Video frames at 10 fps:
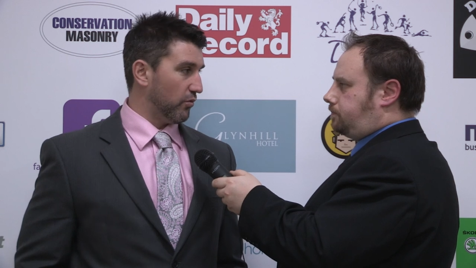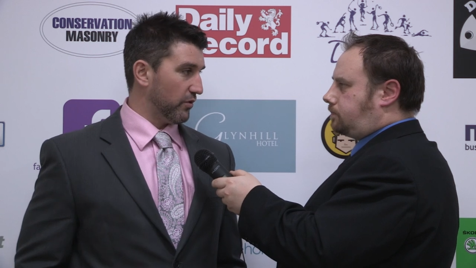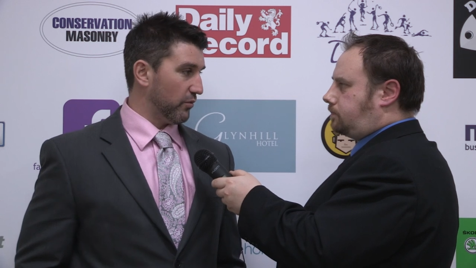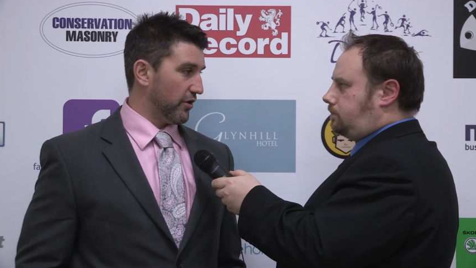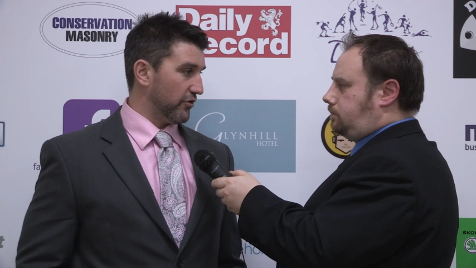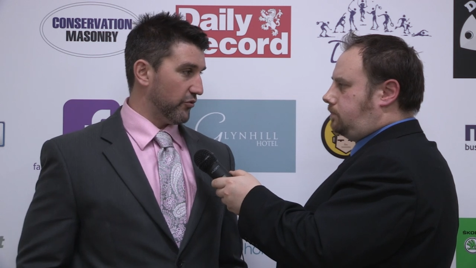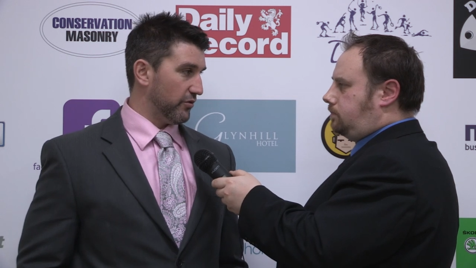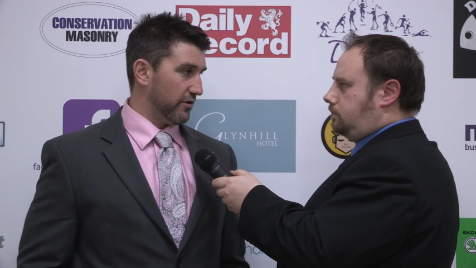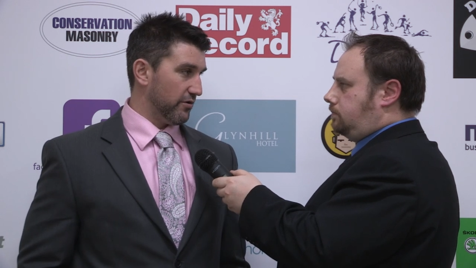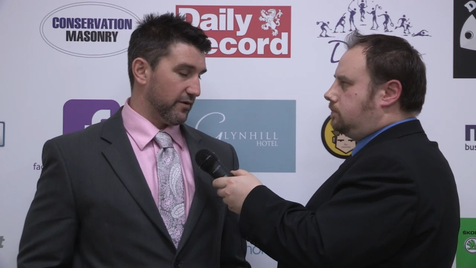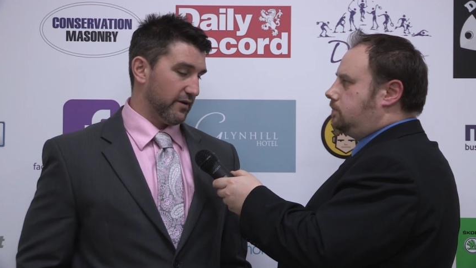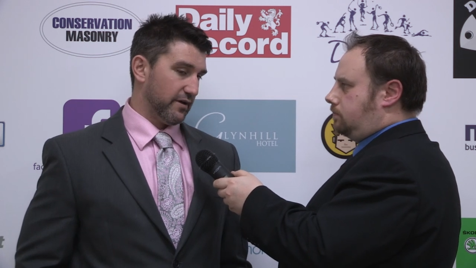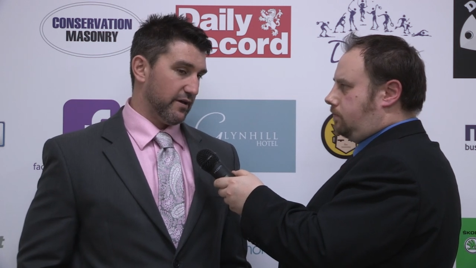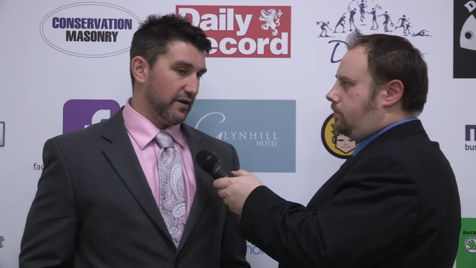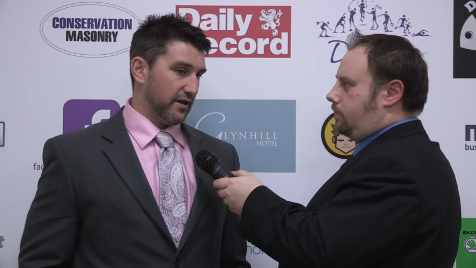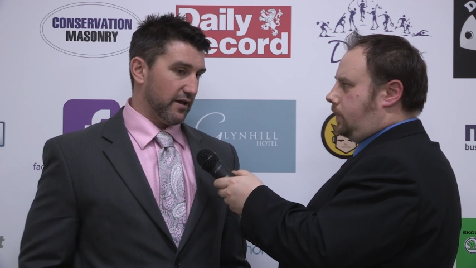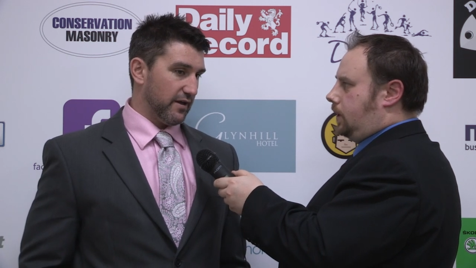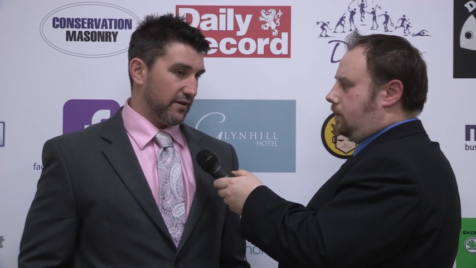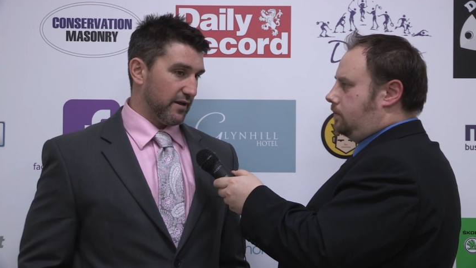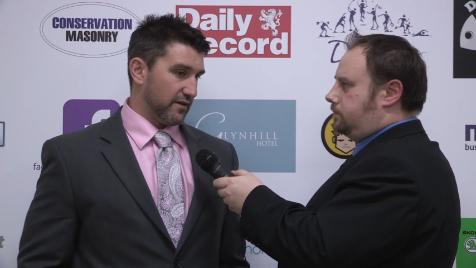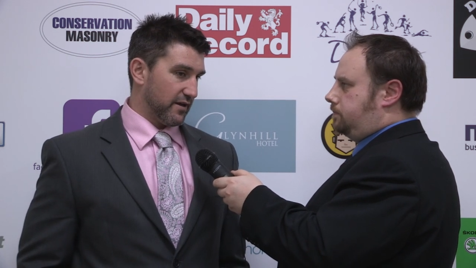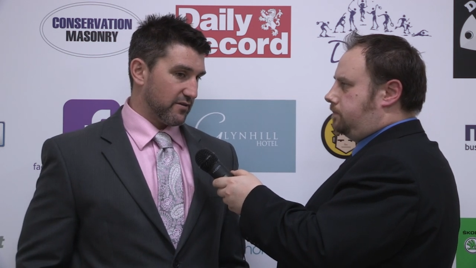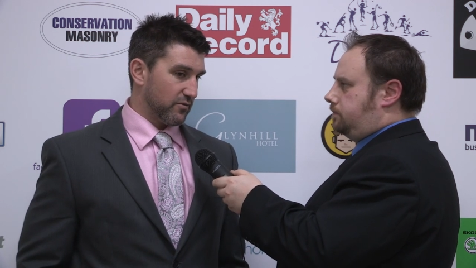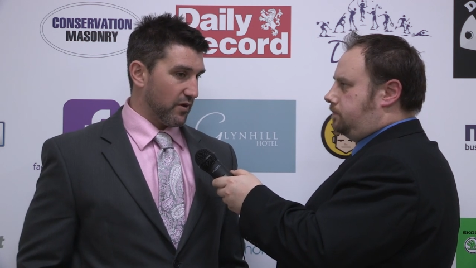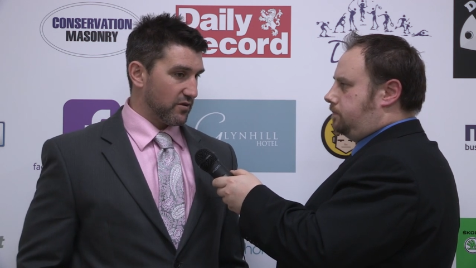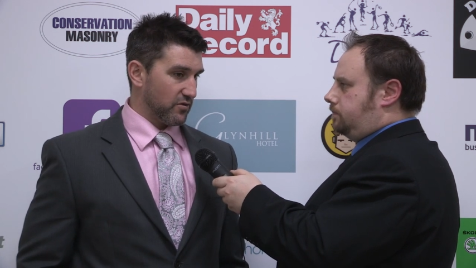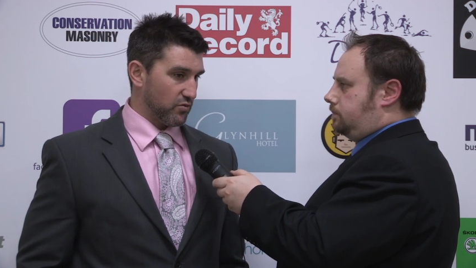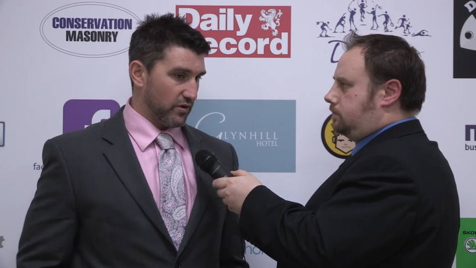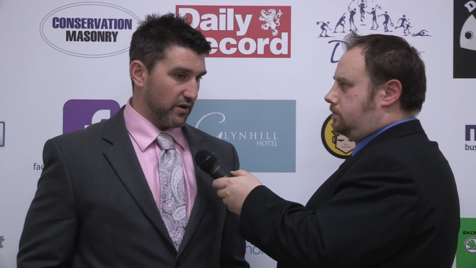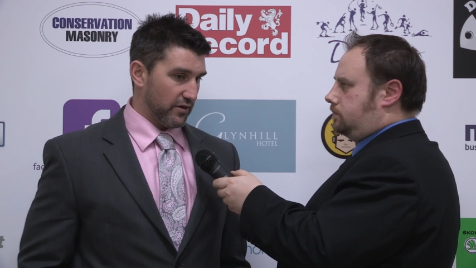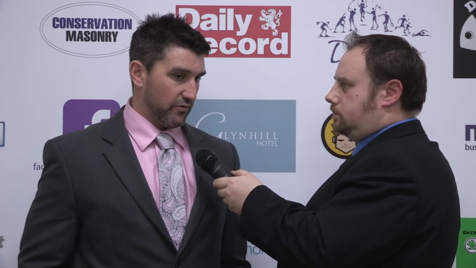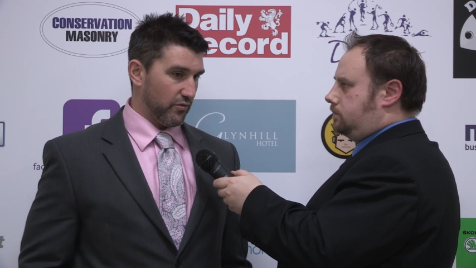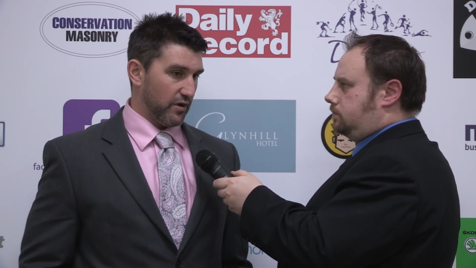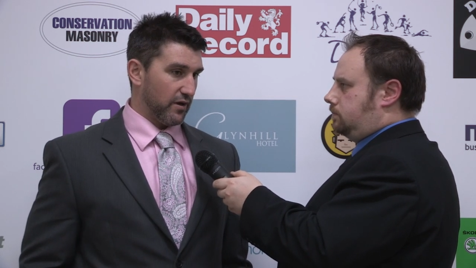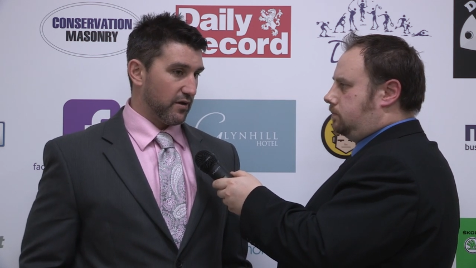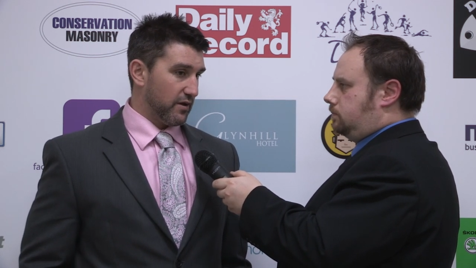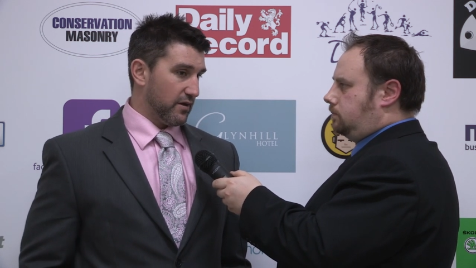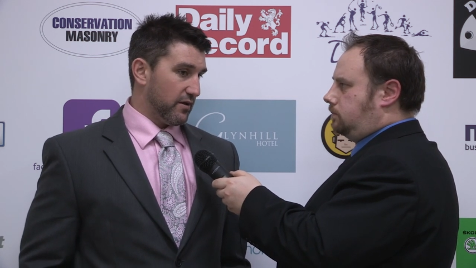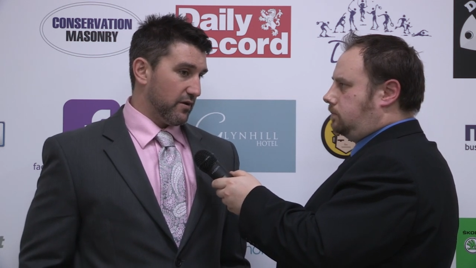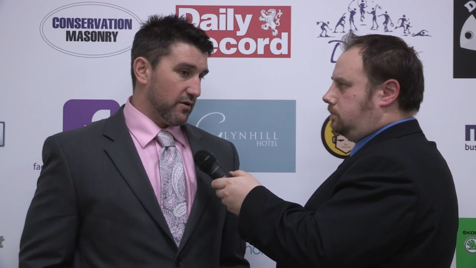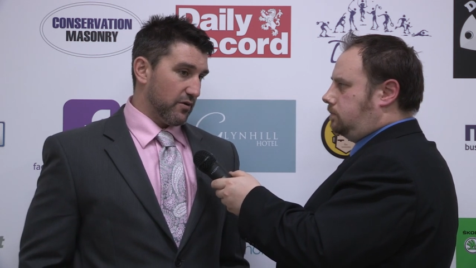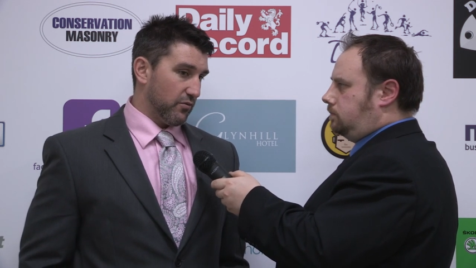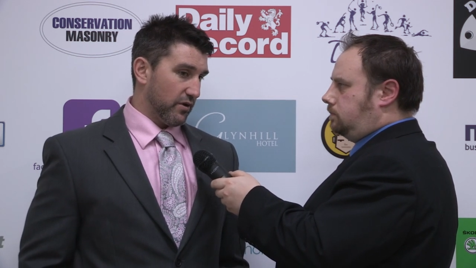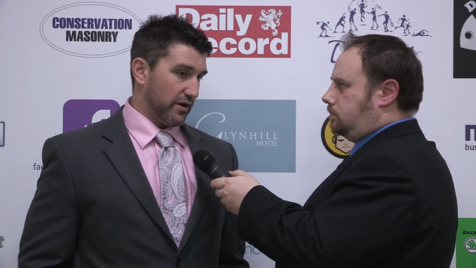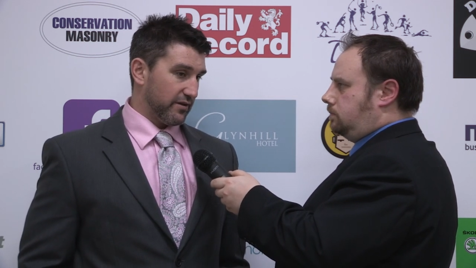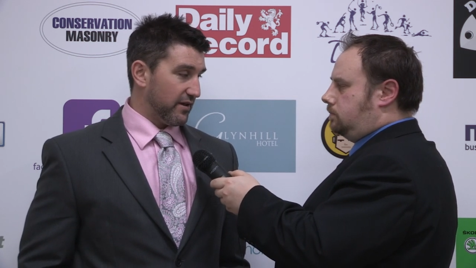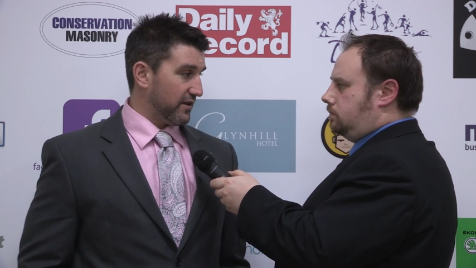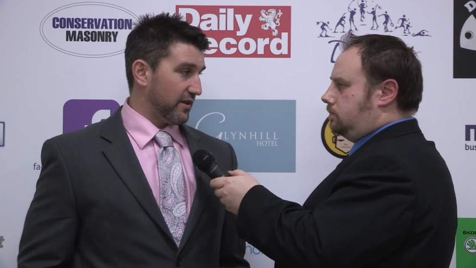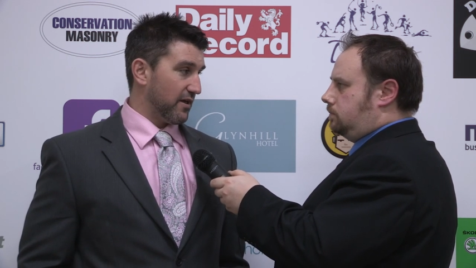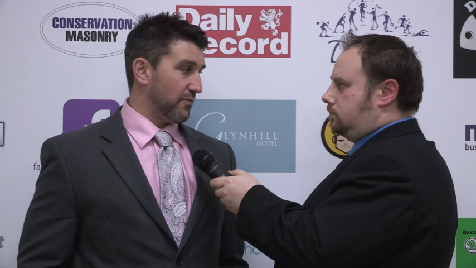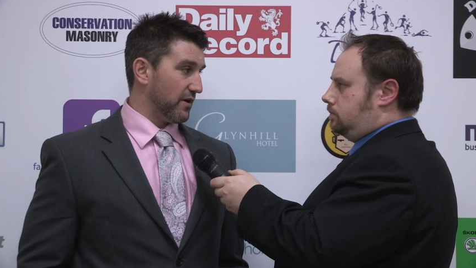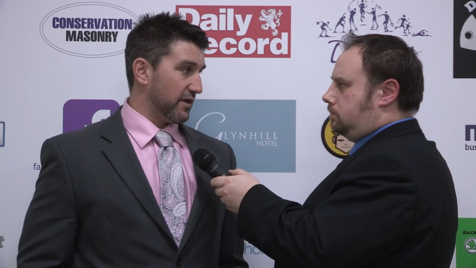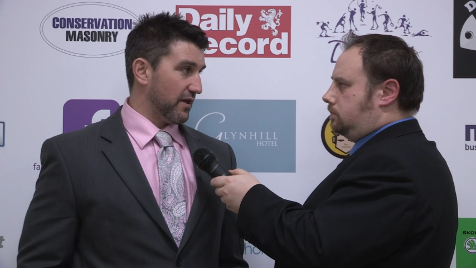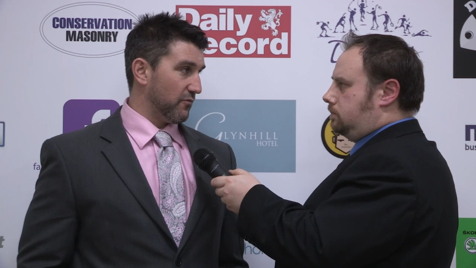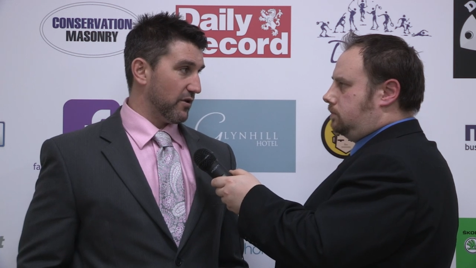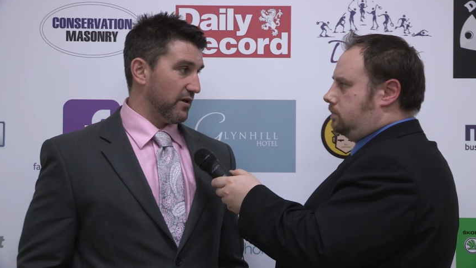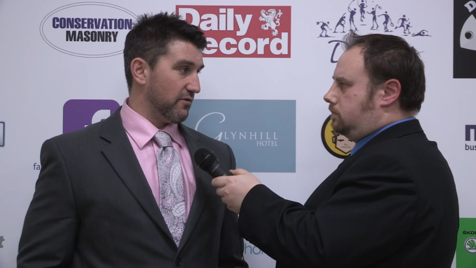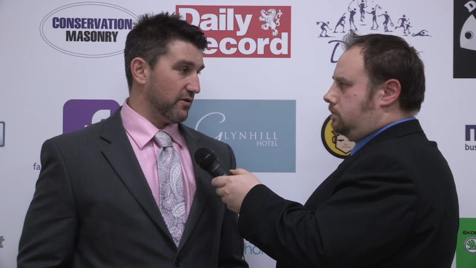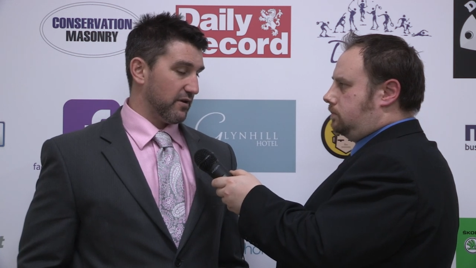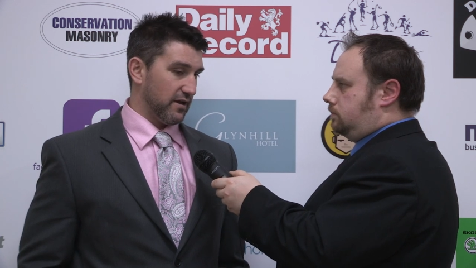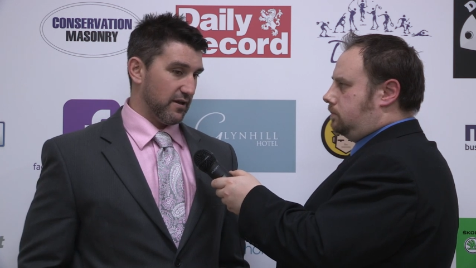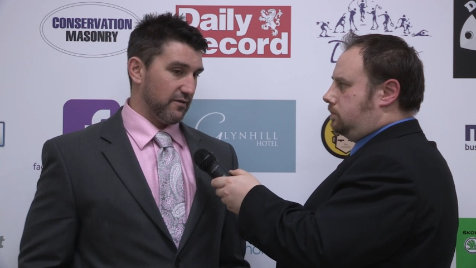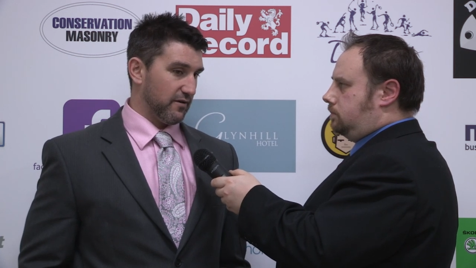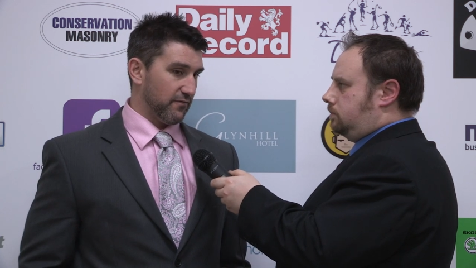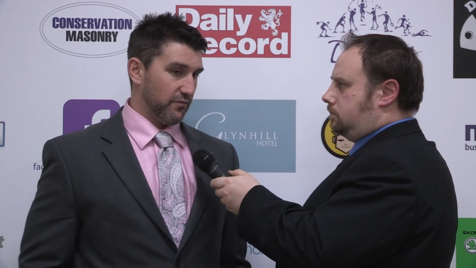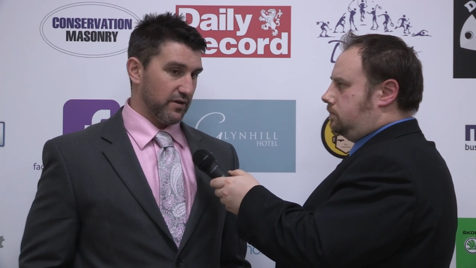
Speaker 1: what we want to do here and and, that, that's the message. We got to uh, we got to take it game by game right now, and, and if we